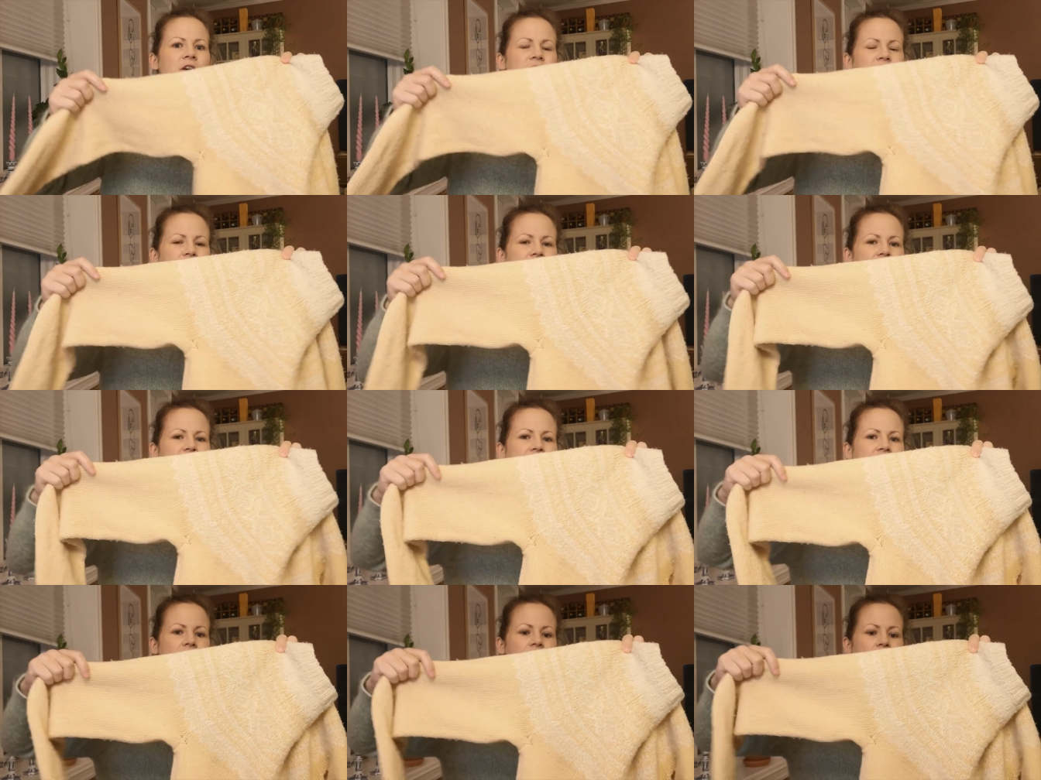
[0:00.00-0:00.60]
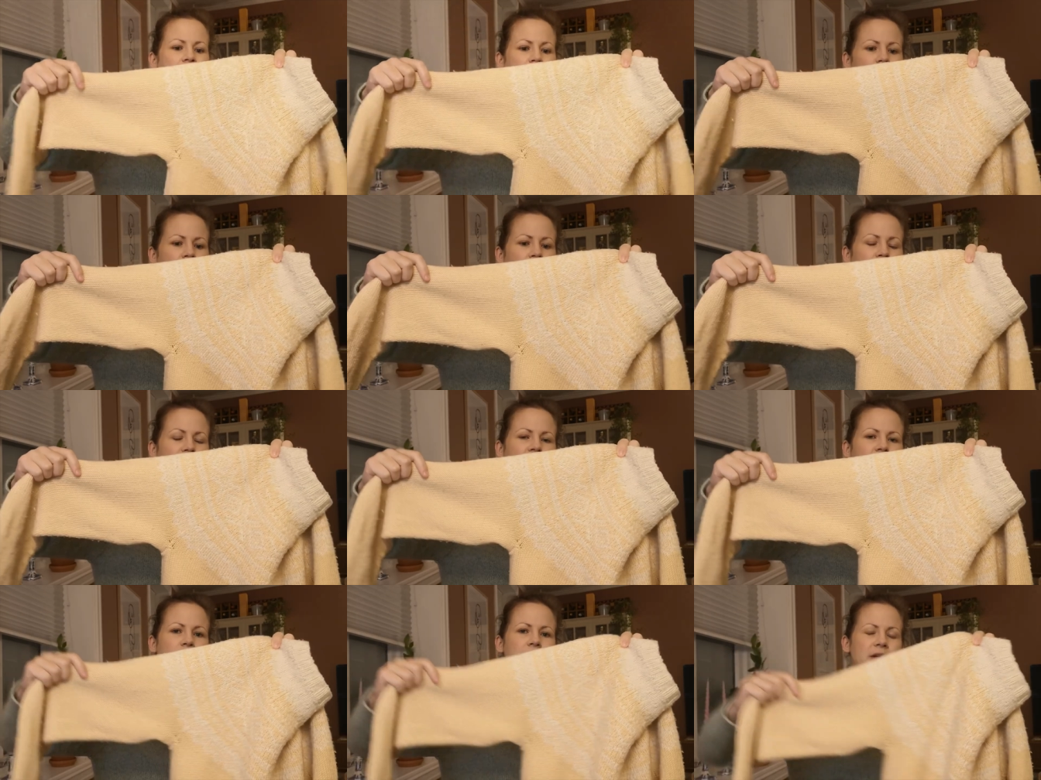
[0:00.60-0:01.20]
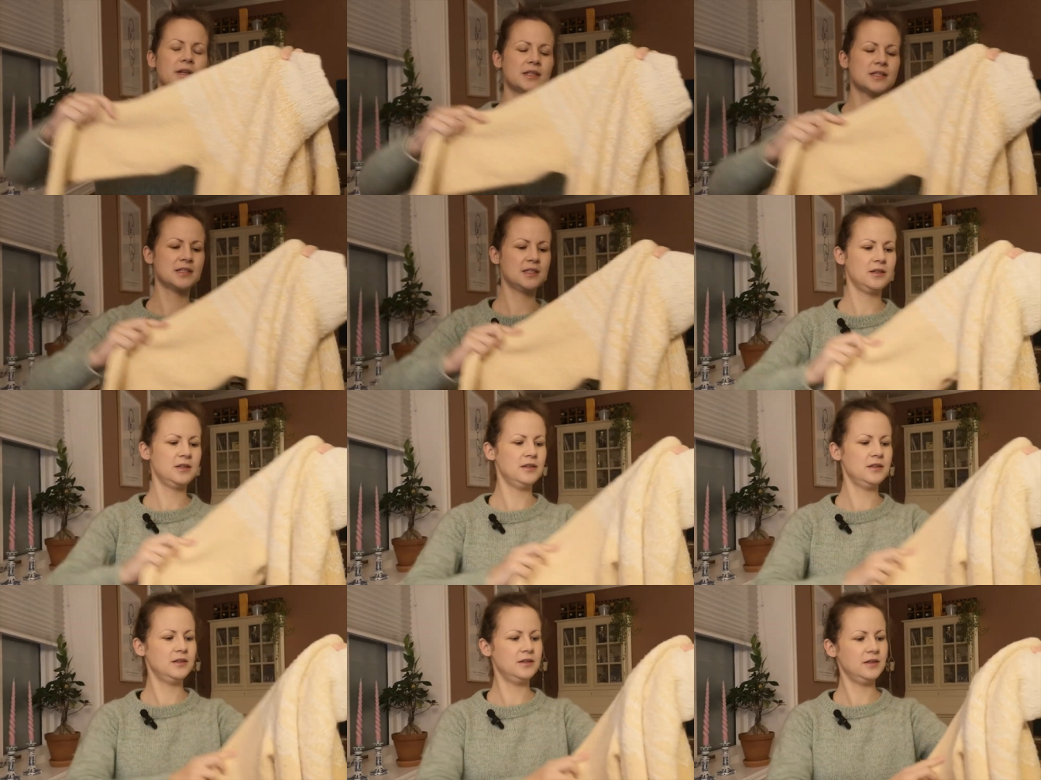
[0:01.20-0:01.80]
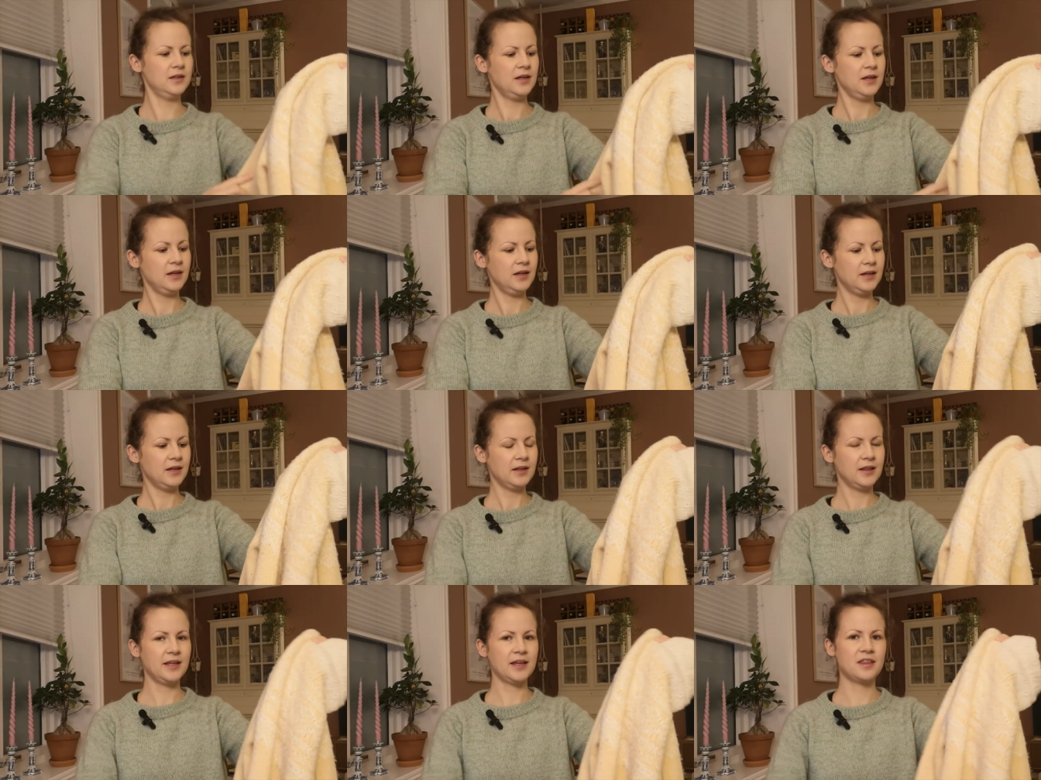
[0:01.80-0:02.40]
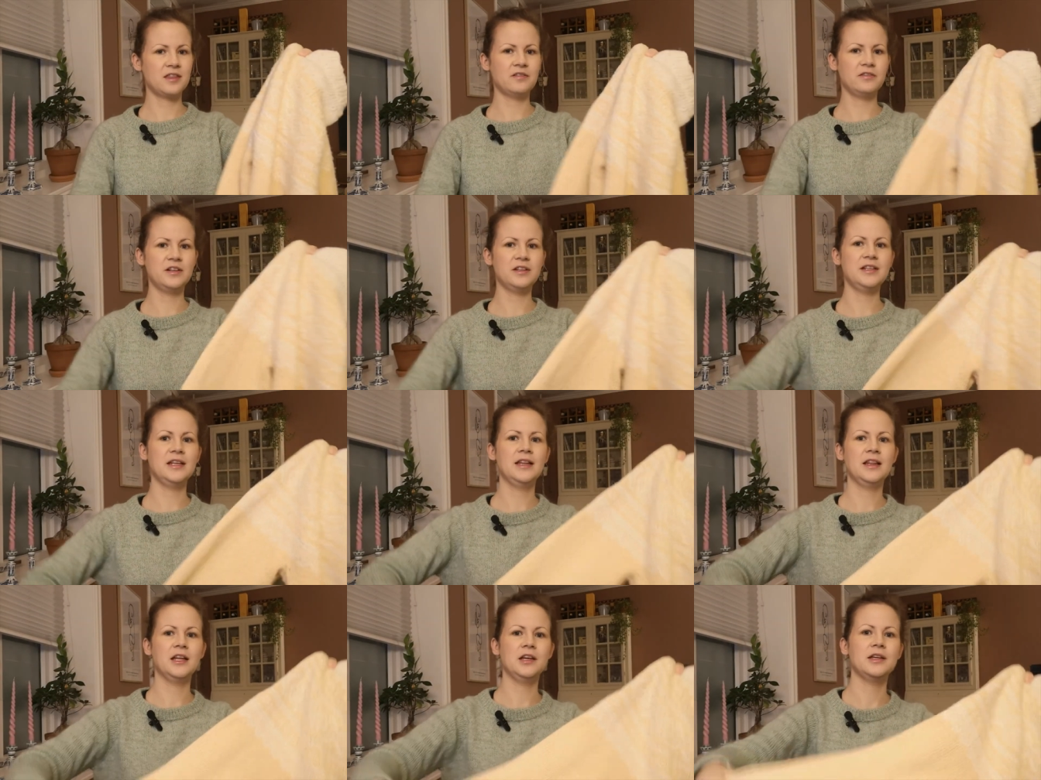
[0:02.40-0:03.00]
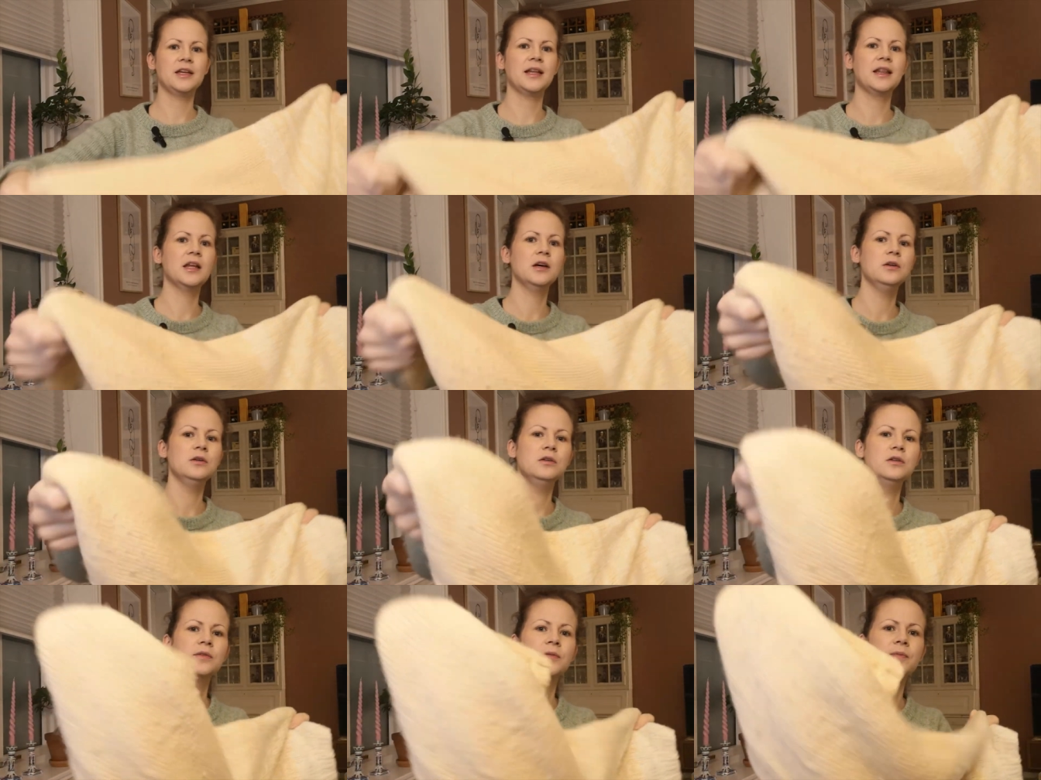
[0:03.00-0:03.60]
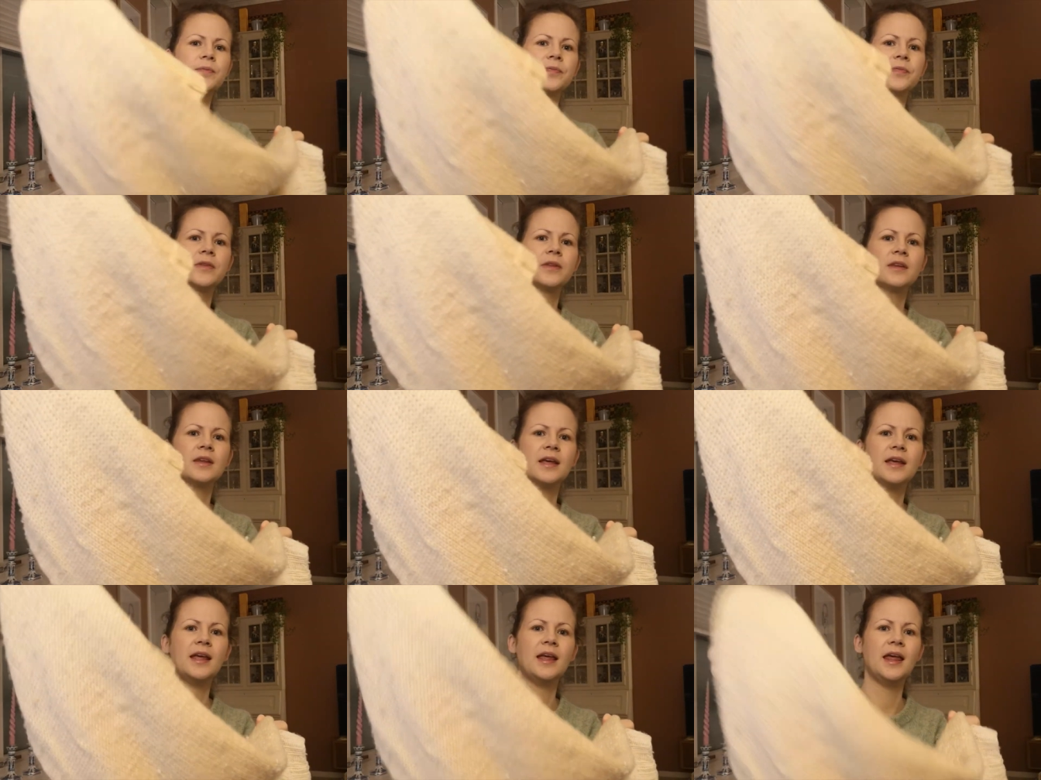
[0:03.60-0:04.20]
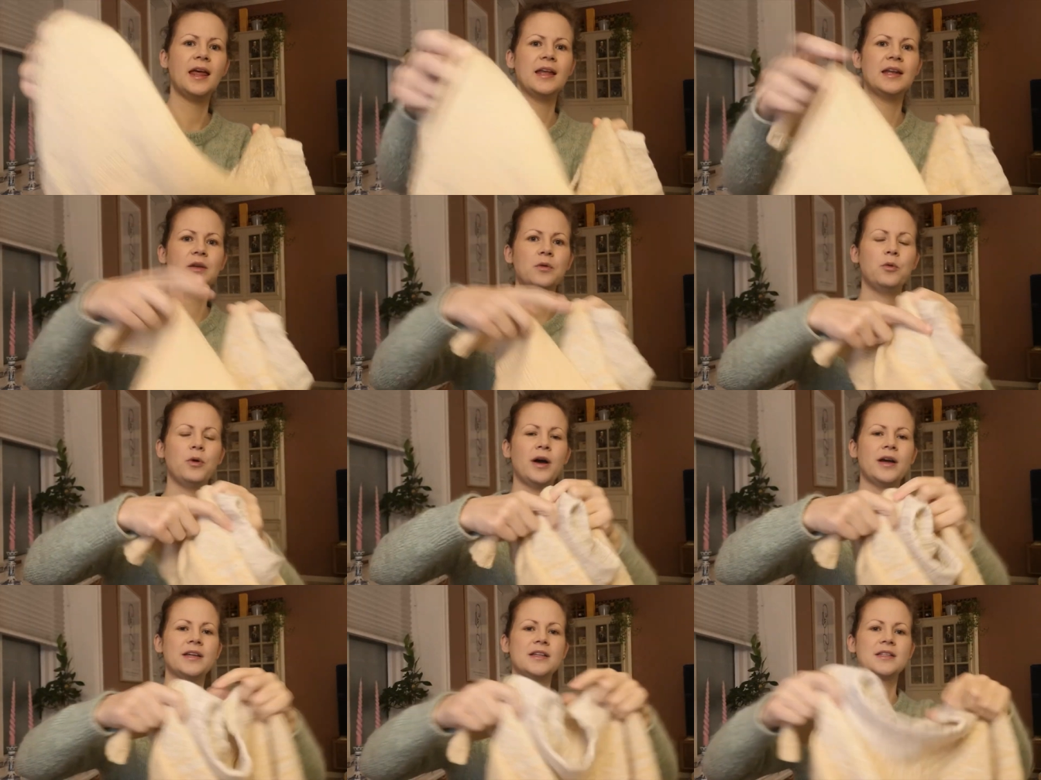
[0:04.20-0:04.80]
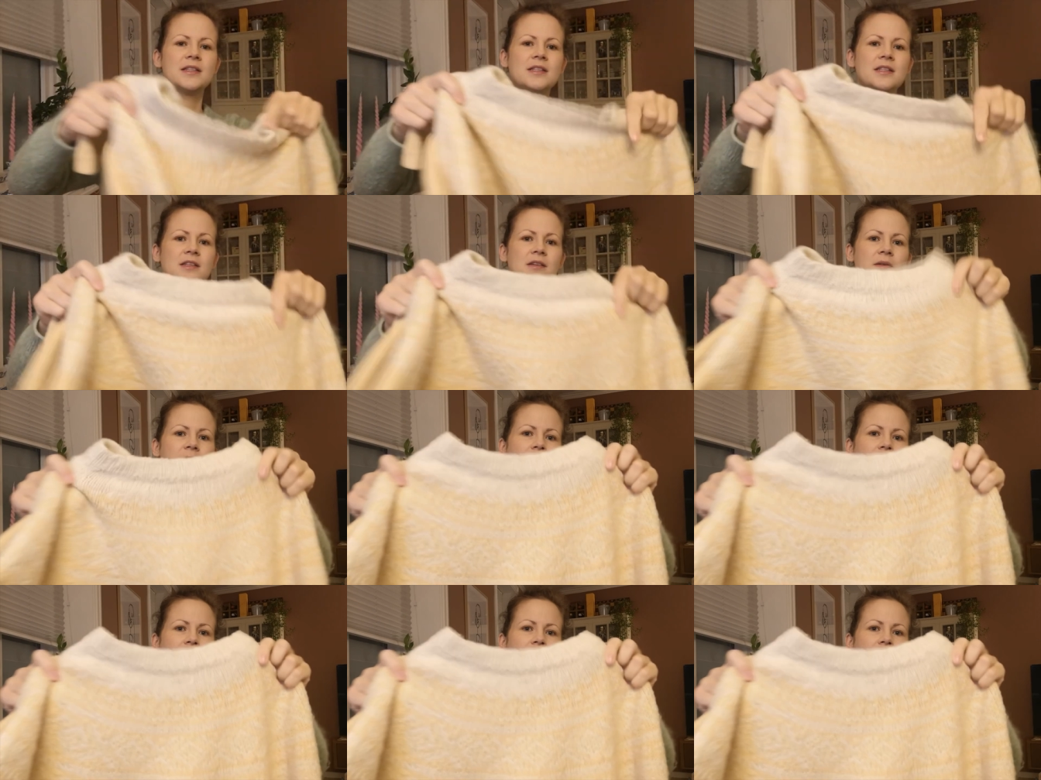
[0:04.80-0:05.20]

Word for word: contrast color work, but it's like the vanilla yellow and white